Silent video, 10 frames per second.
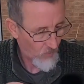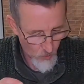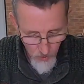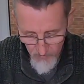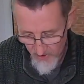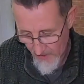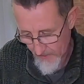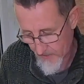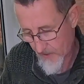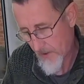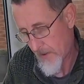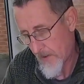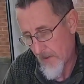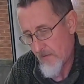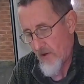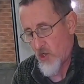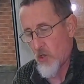We'll come to that very